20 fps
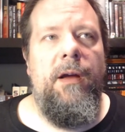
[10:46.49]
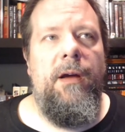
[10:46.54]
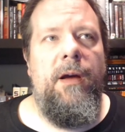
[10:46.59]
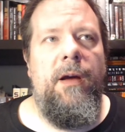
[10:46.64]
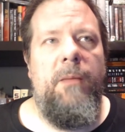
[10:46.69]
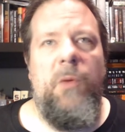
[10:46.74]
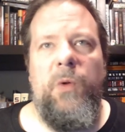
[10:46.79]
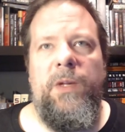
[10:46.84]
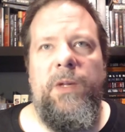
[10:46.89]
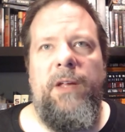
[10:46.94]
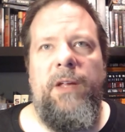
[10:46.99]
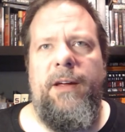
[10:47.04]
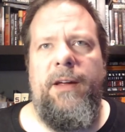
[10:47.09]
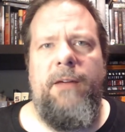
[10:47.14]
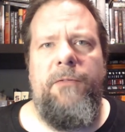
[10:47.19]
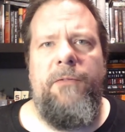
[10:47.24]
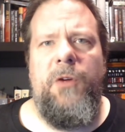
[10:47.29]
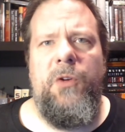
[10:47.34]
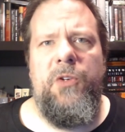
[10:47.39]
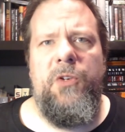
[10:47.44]
I'm only like
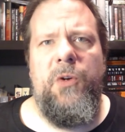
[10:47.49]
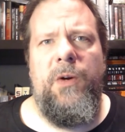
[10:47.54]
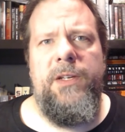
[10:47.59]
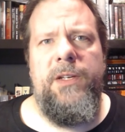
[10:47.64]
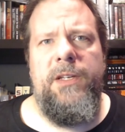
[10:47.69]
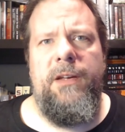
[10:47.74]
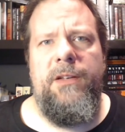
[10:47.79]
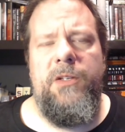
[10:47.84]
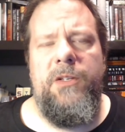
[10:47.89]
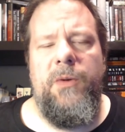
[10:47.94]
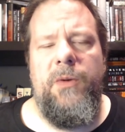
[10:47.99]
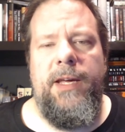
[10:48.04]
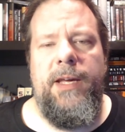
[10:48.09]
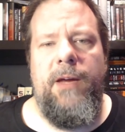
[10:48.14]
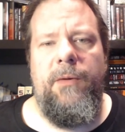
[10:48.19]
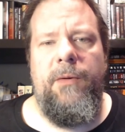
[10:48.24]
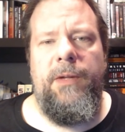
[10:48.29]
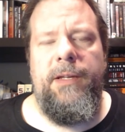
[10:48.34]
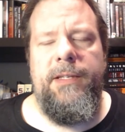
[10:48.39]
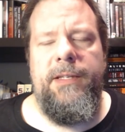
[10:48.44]
a few stories in, so I
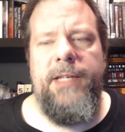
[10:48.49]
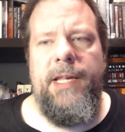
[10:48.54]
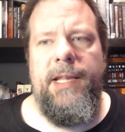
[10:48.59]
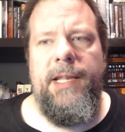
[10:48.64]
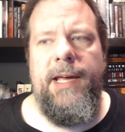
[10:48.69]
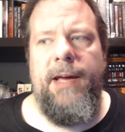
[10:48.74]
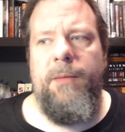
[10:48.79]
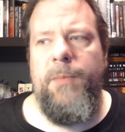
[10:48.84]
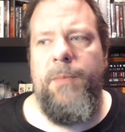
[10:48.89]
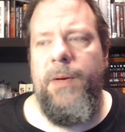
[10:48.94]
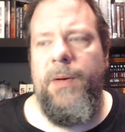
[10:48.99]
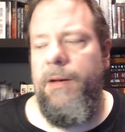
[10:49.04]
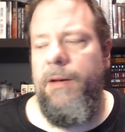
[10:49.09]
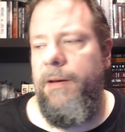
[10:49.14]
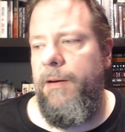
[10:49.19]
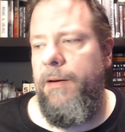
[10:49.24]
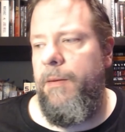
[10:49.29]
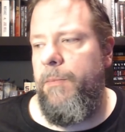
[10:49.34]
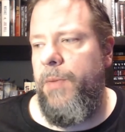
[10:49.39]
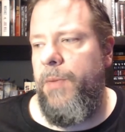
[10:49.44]
can't really say that, but
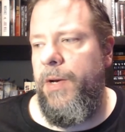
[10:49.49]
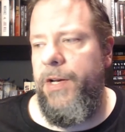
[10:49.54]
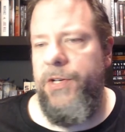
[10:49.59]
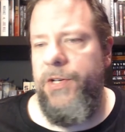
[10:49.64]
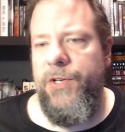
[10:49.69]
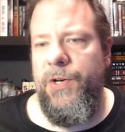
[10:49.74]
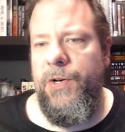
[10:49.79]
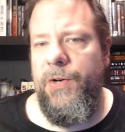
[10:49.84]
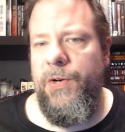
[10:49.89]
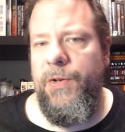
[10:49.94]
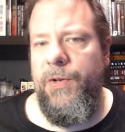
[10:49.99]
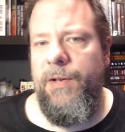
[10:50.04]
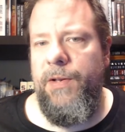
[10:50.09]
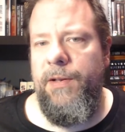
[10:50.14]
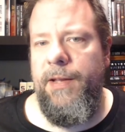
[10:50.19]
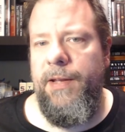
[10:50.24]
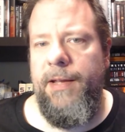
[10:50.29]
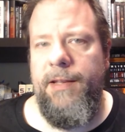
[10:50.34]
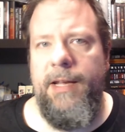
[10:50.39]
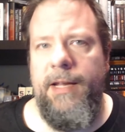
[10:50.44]
I'm pretty sure
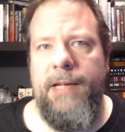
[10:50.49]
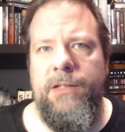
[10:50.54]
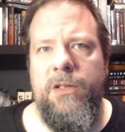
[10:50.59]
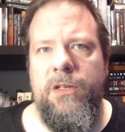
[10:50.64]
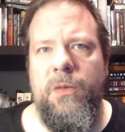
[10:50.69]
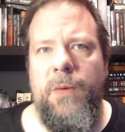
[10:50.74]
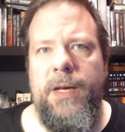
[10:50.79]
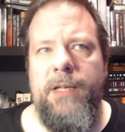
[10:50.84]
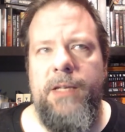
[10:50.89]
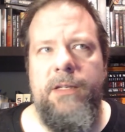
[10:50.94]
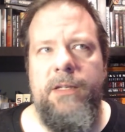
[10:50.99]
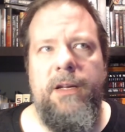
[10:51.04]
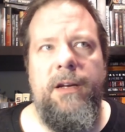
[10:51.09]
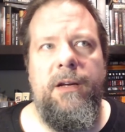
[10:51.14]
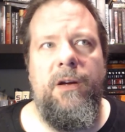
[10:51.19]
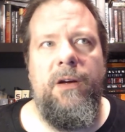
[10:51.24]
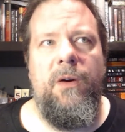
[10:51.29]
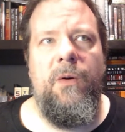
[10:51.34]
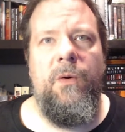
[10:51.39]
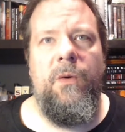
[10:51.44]
that that's the way it's
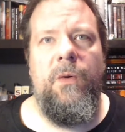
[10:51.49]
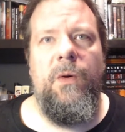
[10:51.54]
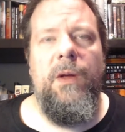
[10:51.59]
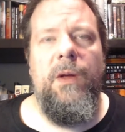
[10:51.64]
gonna go.